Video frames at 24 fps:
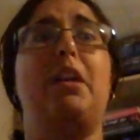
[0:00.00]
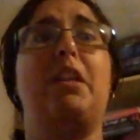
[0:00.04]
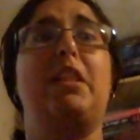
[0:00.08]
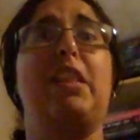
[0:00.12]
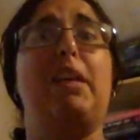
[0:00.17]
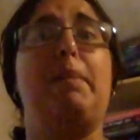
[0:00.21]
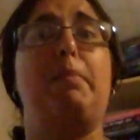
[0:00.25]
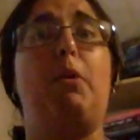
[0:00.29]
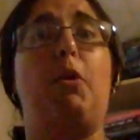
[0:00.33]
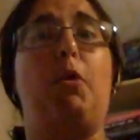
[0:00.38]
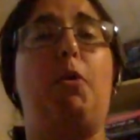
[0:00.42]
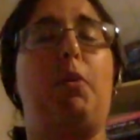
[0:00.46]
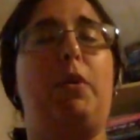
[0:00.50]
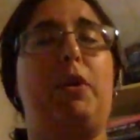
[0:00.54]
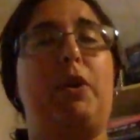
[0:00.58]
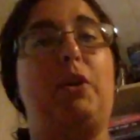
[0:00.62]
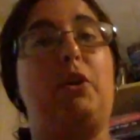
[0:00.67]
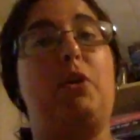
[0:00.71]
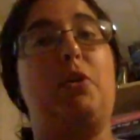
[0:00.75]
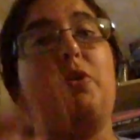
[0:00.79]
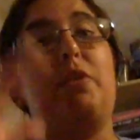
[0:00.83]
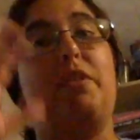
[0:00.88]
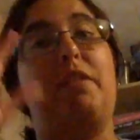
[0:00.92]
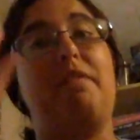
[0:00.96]
they both want to
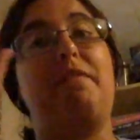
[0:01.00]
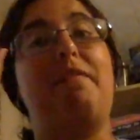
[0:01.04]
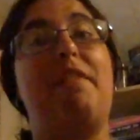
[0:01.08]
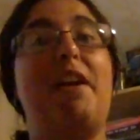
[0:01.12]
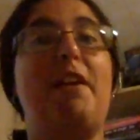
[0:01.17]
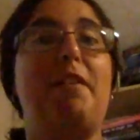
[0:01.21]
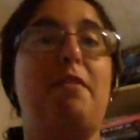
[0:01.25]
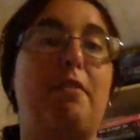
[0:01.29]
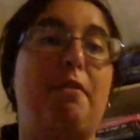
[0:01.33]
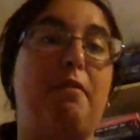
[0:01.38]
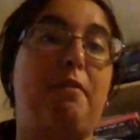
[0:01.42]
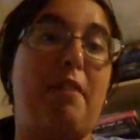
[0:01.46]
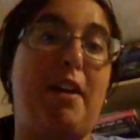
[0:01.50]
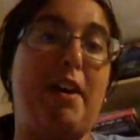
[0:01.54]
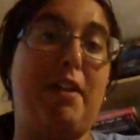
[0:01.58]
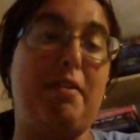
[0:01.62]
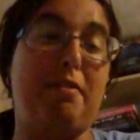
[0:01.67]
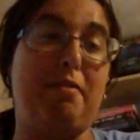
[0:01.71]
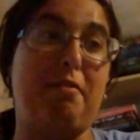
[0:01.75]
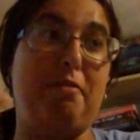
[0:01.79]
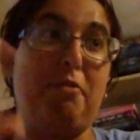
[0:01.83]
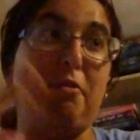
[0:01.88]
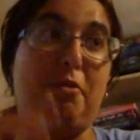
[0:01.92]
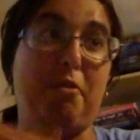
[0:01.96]
go to
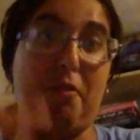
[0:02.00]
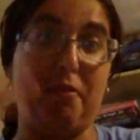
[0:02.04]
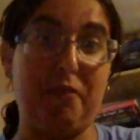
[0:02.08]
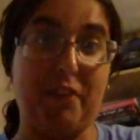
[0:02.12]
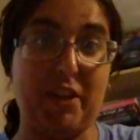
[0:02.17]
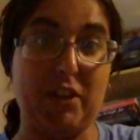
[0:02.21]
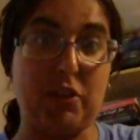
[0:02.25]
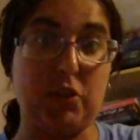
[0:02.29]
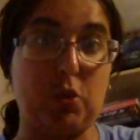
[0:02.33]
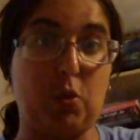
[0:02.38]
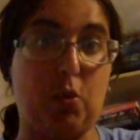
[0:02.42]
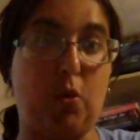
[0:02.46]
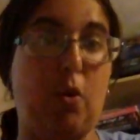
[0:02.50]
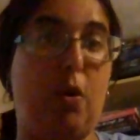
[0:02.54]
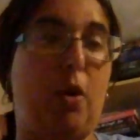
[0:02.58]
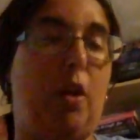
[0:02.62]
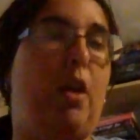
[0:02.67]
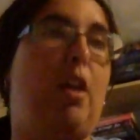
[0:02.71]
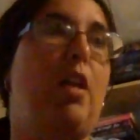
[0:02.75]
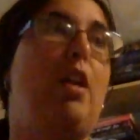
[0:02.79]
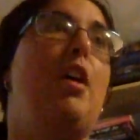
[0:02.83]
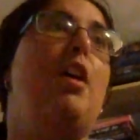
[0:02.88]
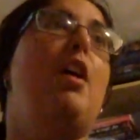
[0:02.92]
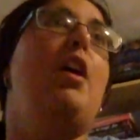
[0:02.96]
the flight
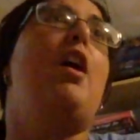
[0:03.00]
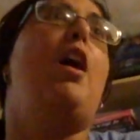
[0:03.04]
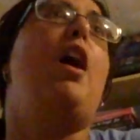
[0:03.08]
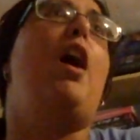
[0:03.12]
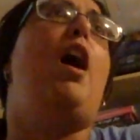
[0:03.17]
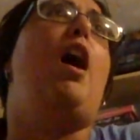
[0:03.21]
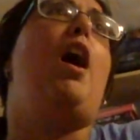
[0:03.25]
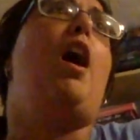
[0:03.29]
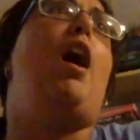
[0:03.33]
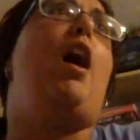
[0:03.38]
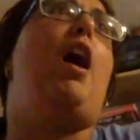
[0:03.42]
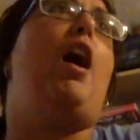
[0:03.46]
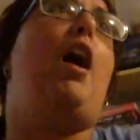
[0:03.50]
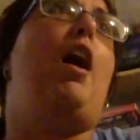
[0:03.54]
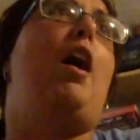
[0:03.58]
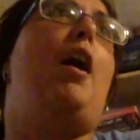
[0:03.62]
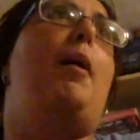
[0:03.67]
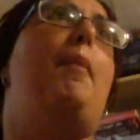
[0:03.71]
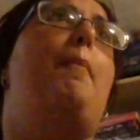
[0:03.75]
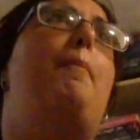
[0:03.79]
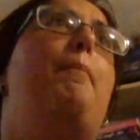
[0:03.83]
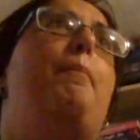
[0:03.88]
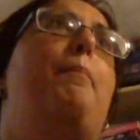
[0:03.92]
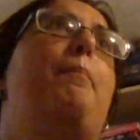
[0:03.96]
school.
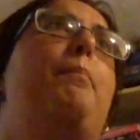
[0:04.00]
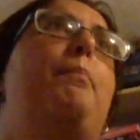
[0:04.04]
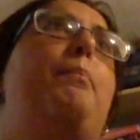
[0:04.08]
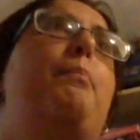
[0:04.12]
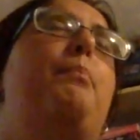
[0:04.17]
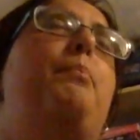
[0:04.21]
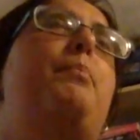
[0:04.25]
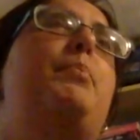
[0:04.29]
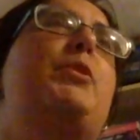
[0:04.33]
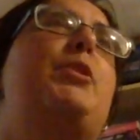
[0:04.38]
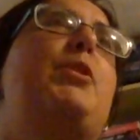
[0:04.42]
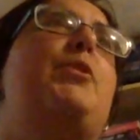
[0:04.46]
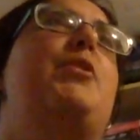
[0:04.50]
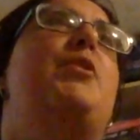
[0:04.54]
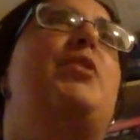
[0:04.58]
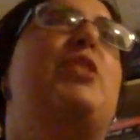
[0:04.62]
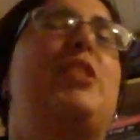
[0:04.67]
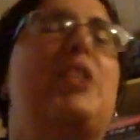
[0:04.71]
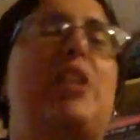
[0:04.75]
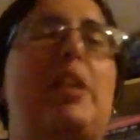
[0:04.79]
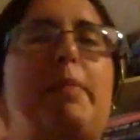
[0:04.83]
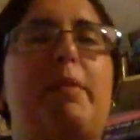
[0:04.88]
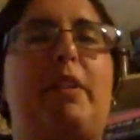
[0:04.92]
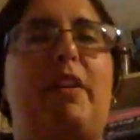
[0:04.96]
So there's a
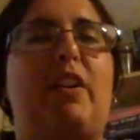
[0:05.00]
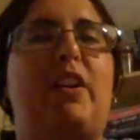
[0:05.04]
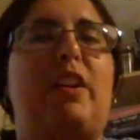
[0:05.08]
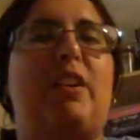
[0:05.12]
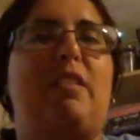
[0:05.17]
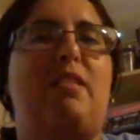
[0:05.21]
little bit of,